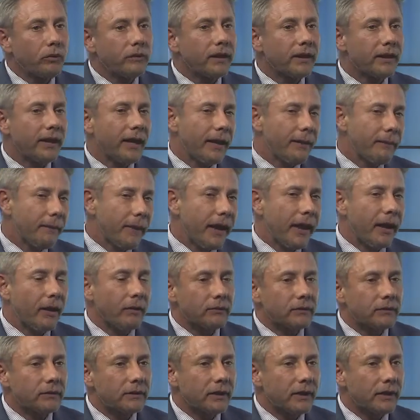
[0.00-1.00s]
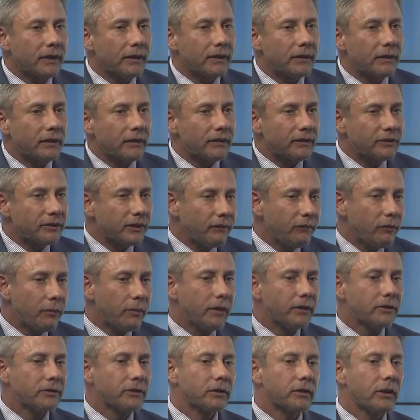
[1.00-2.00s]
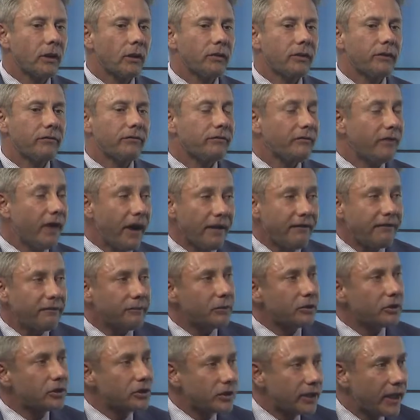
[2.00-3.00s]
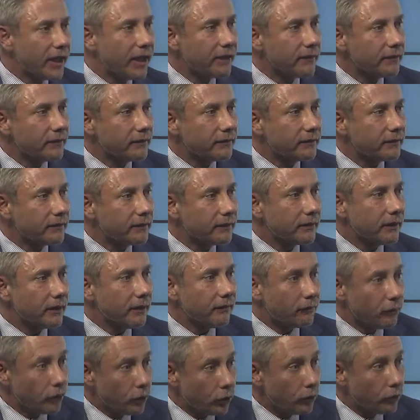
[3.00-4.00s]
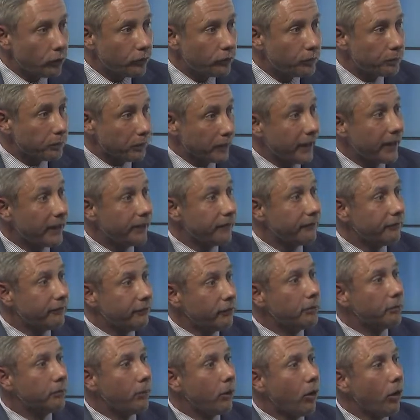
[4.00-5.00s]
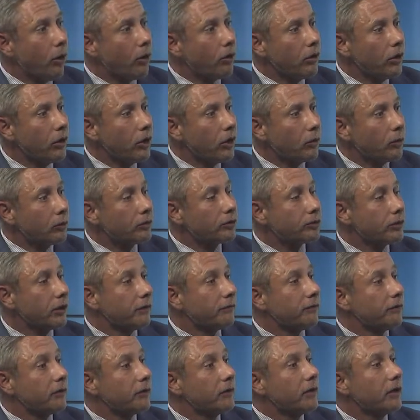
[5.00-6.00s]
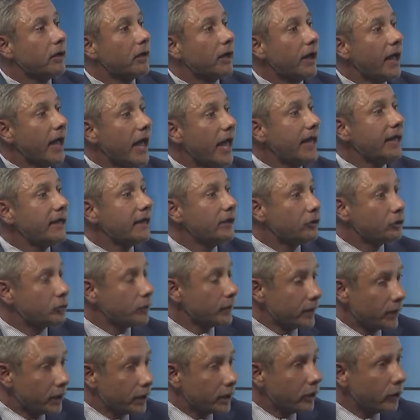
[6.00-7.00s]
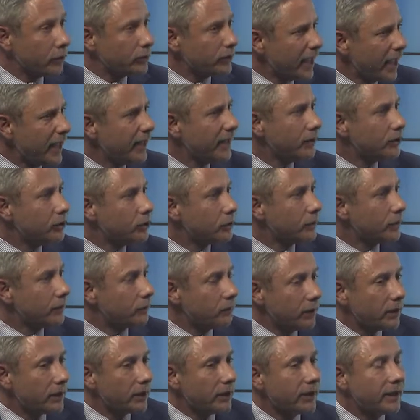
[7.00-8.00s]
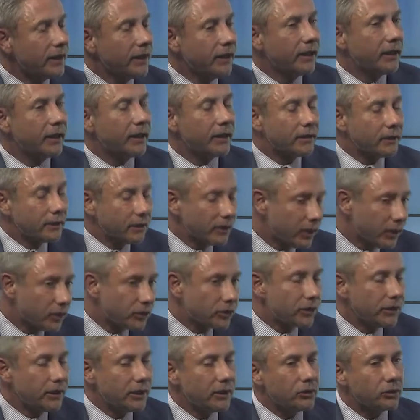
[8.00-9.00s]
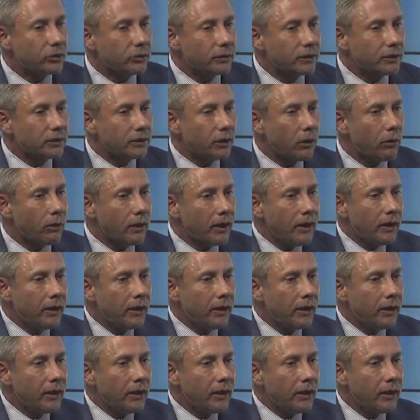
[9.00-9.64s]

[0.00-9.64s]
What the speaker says: that came out several months ago that 5% of youths playing football will suffer a head injury, a closed head injury, really a concussion injury. So